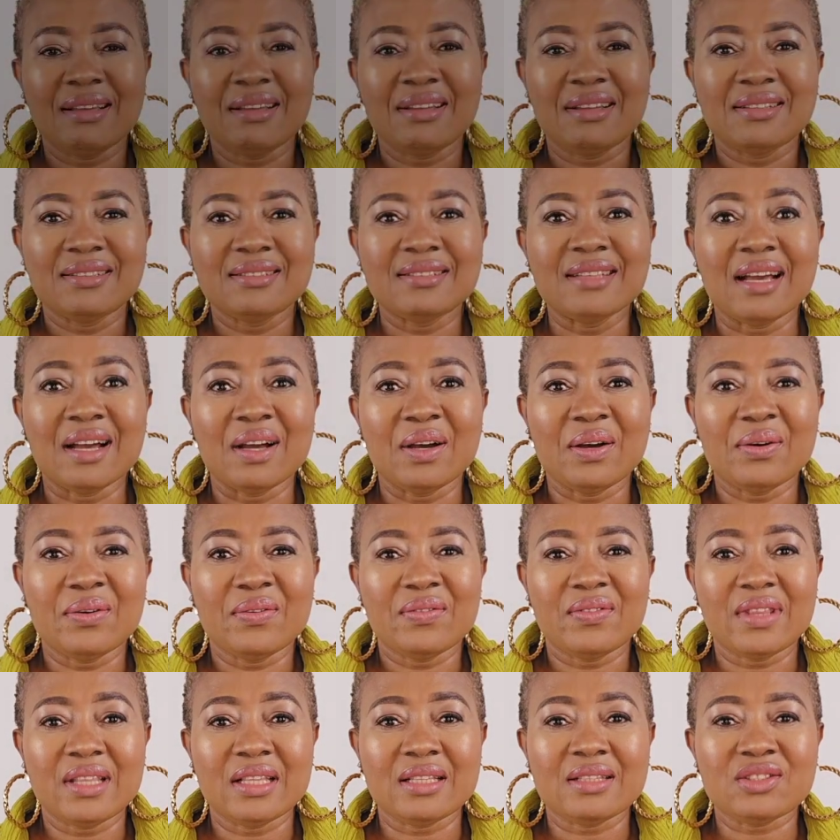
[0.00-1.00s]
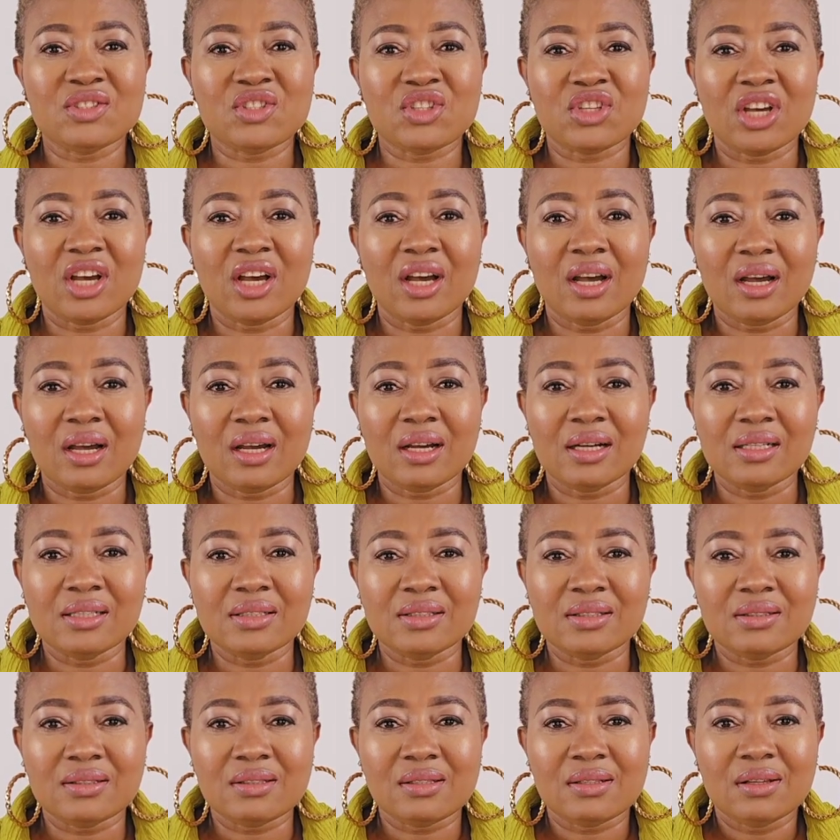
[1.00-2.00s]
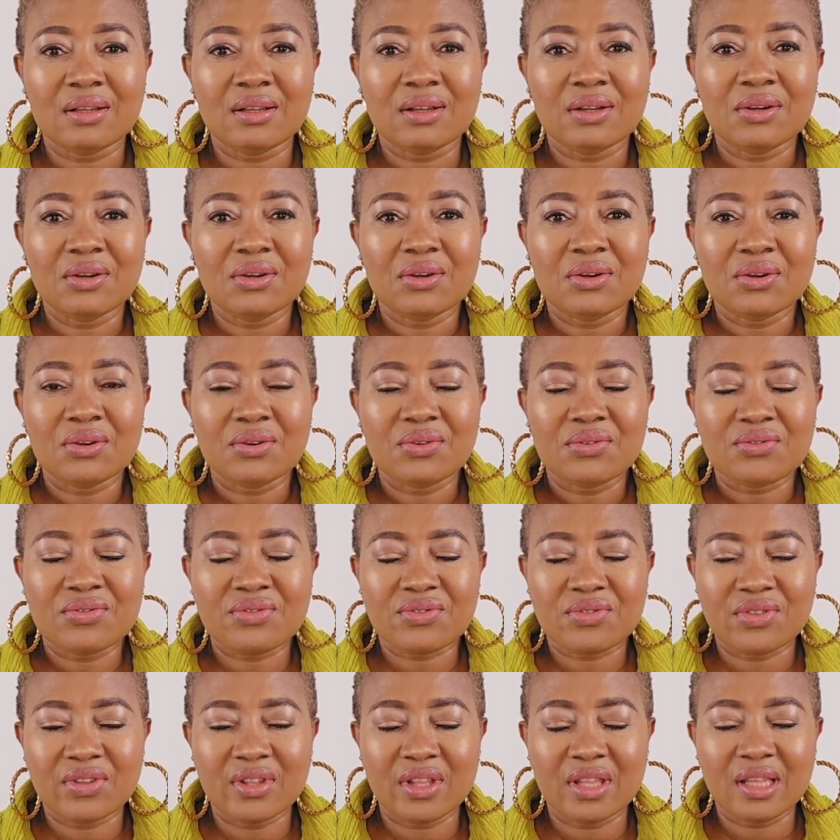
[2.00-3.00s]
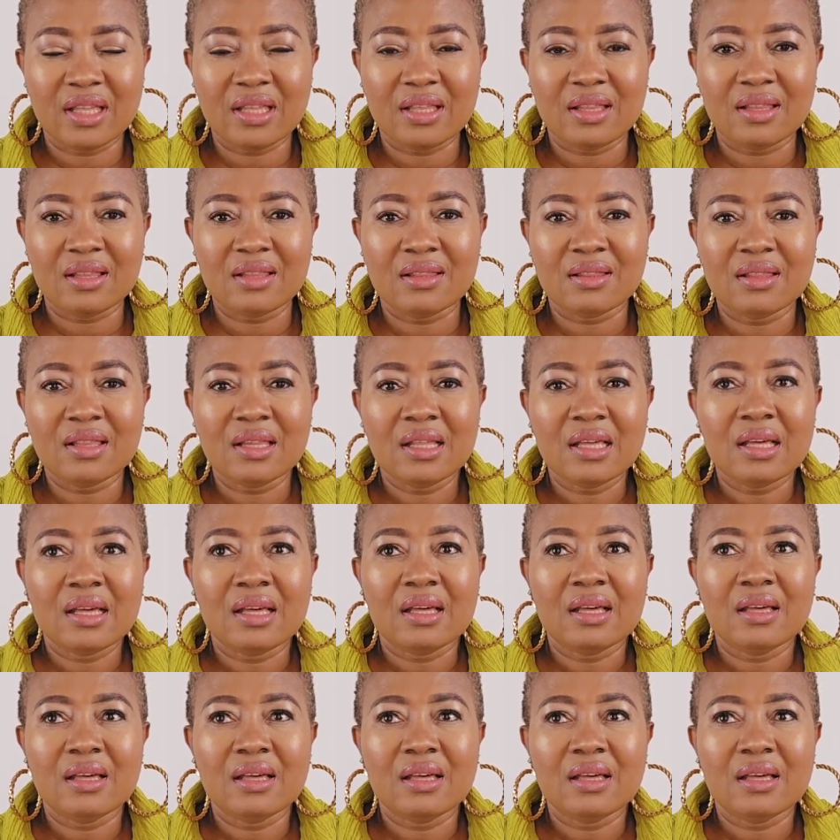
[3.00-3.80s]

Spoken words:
Now, the third thing